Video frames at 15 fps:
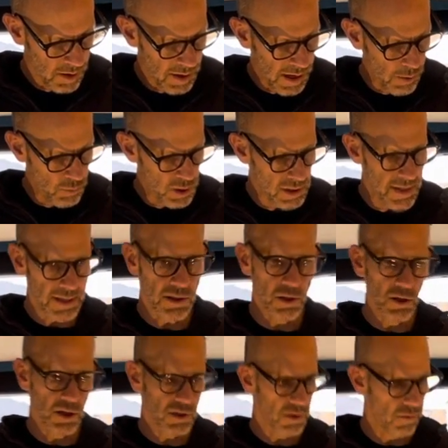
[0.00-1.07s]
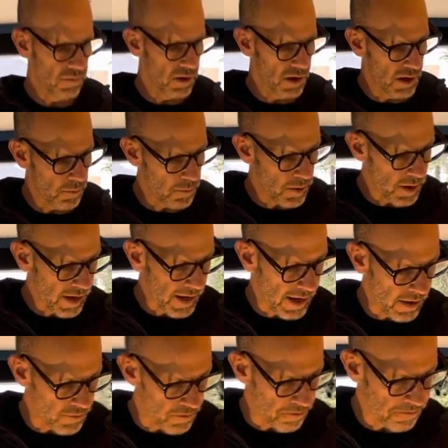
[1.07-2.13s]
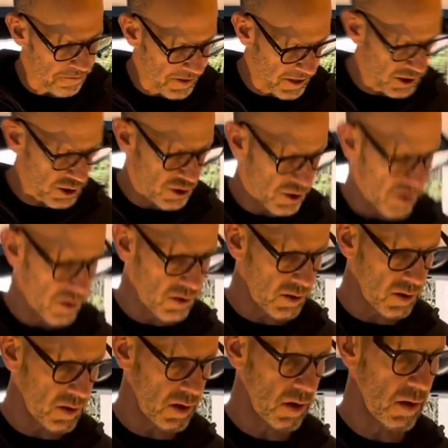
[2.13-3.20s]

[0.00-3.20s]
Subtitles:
I really like the looks of them and the finishes.